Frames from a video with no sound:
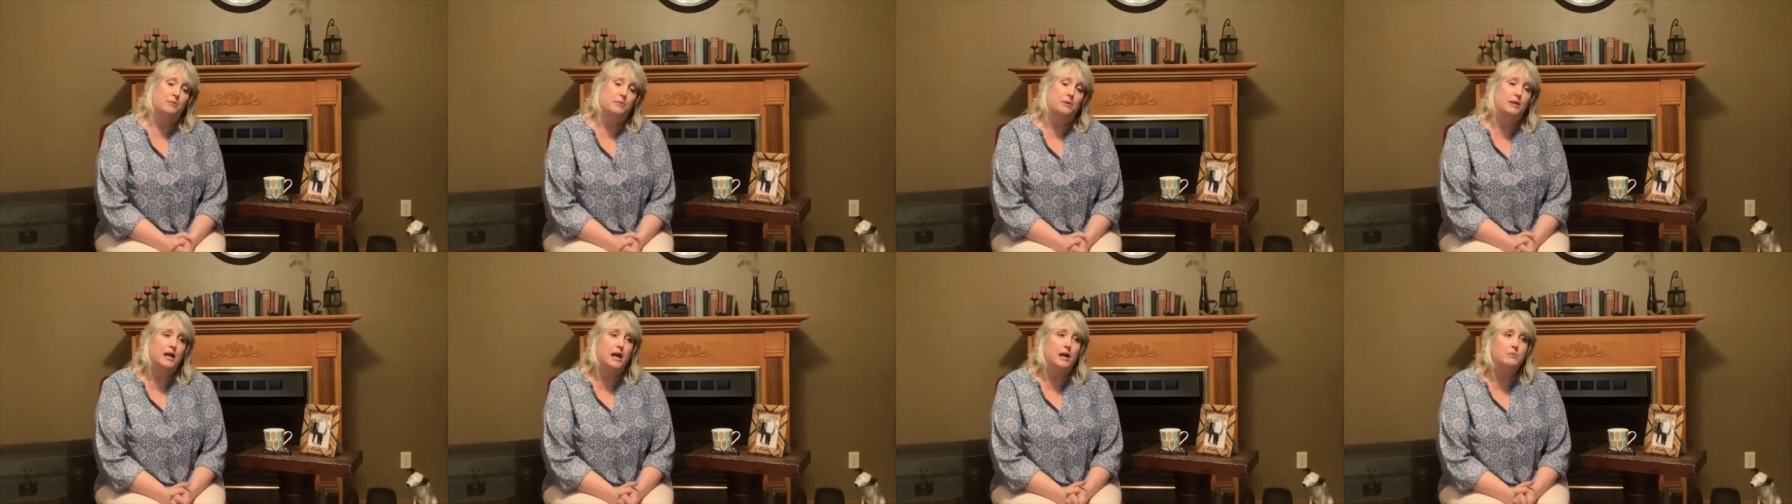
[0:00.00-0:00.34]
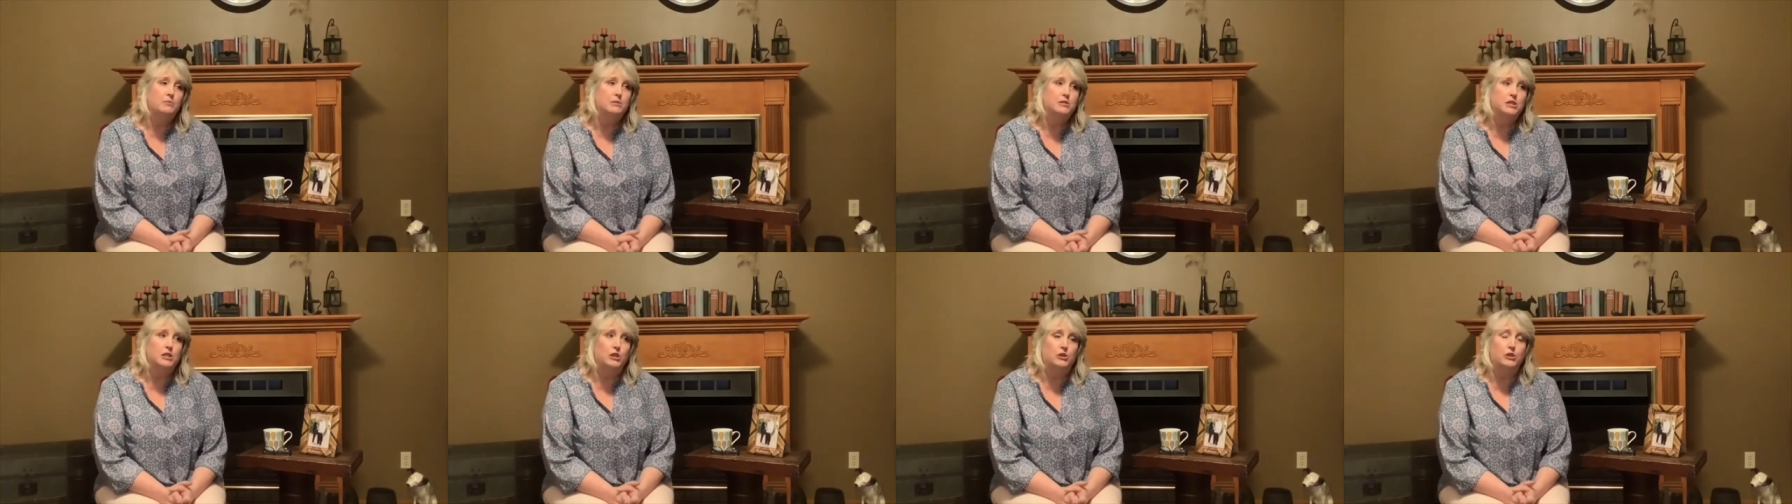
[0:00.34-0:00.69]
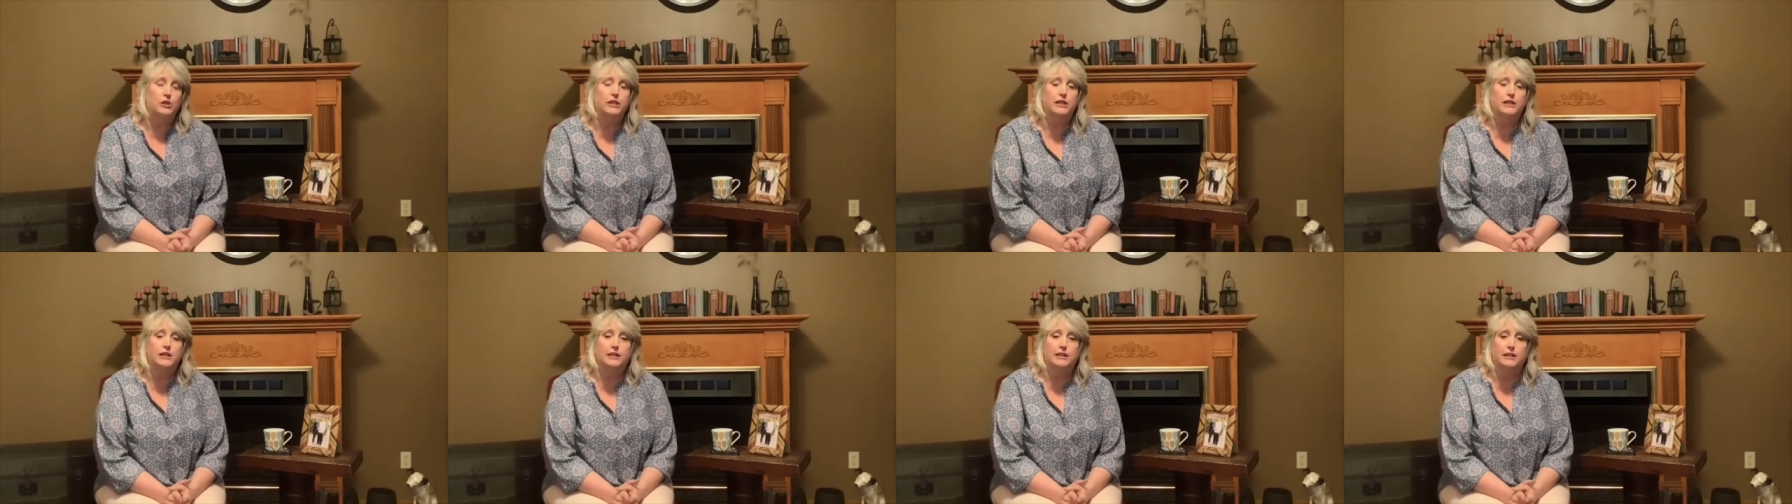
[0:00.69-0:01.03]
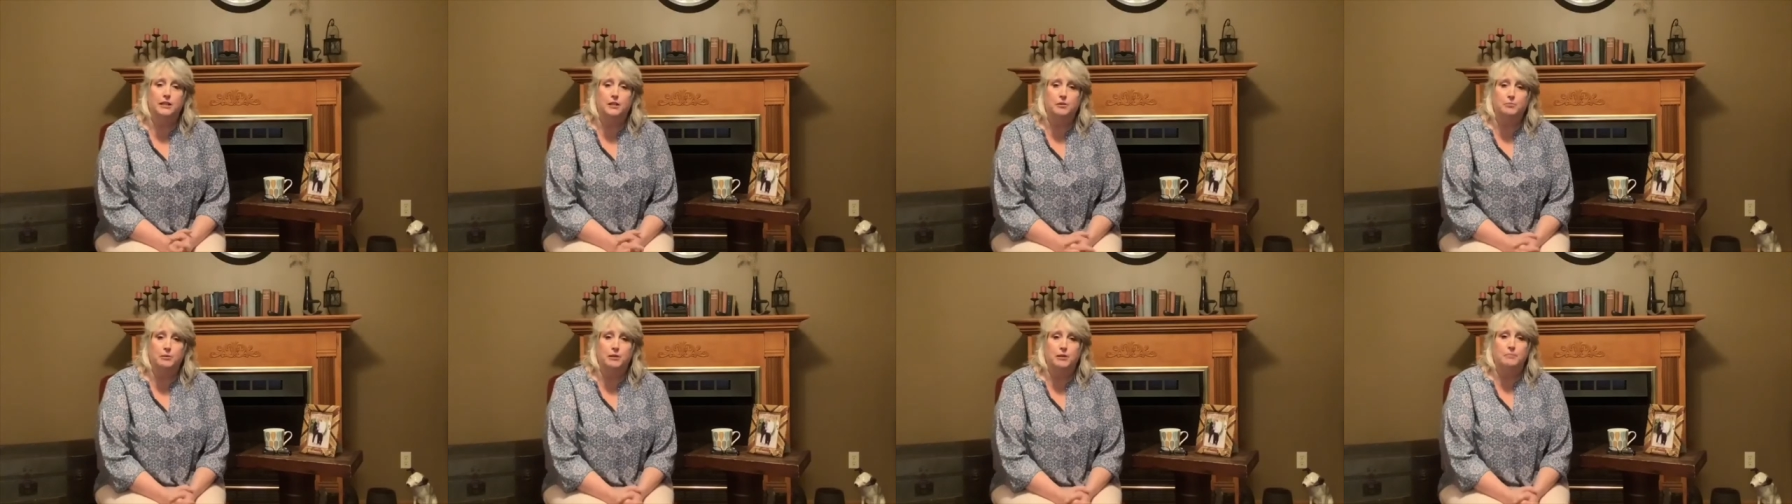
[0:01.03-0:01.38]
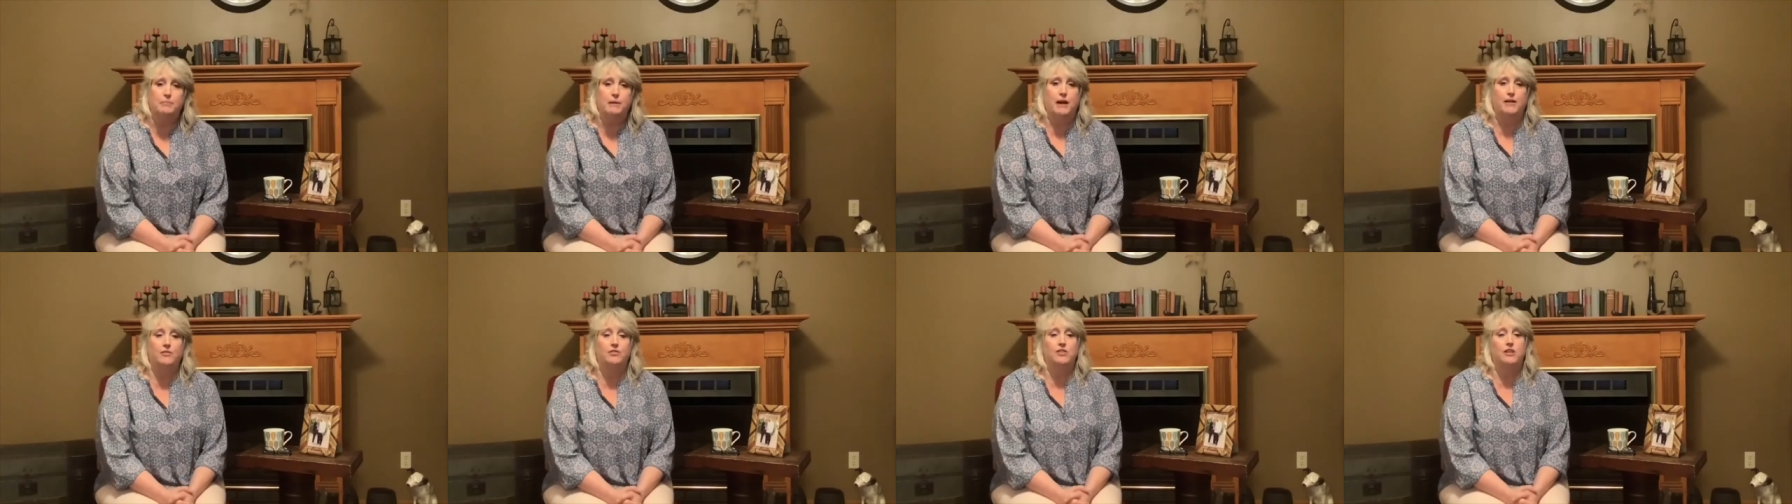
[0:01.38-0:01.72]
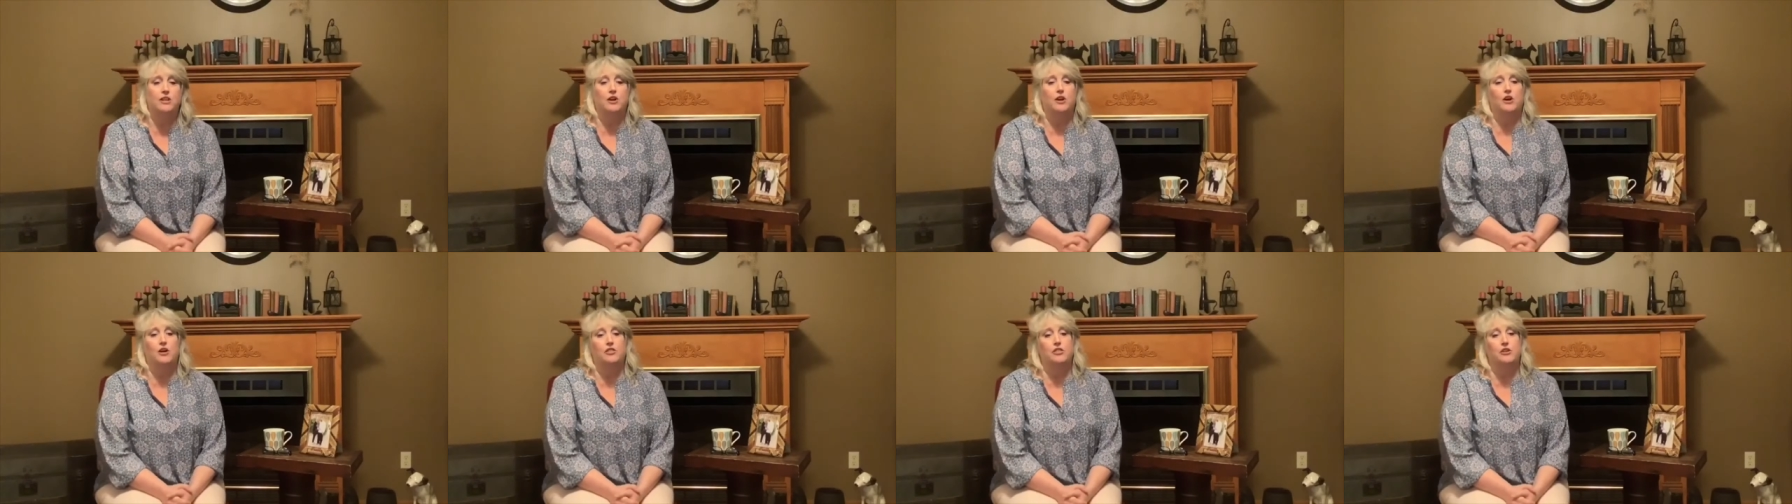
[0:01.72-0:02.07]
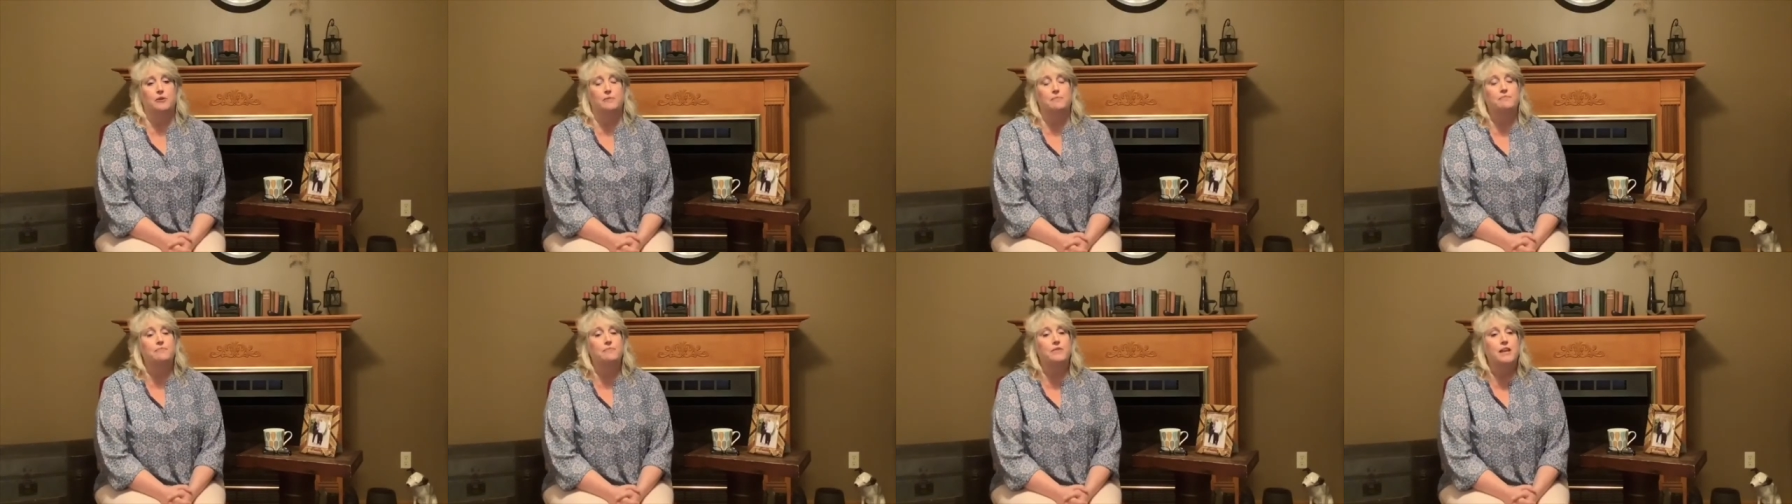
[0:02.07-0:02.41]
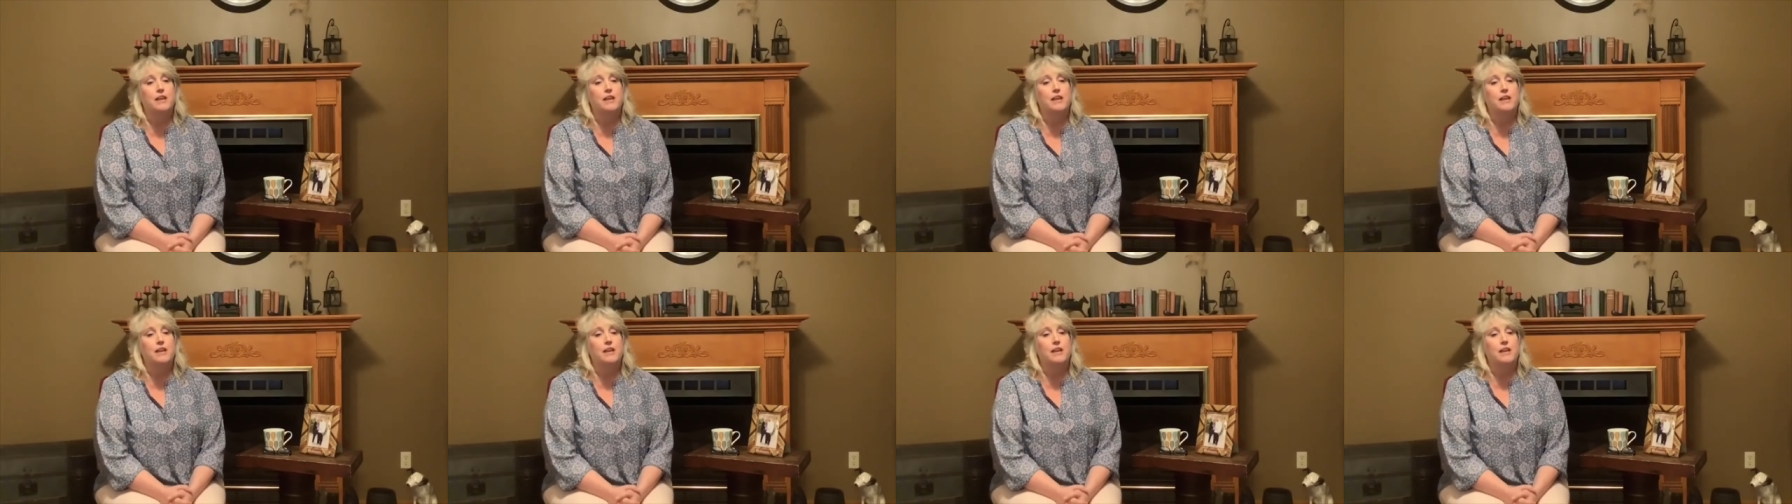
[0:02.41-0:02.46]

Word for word: When I was learning a little bit about the author,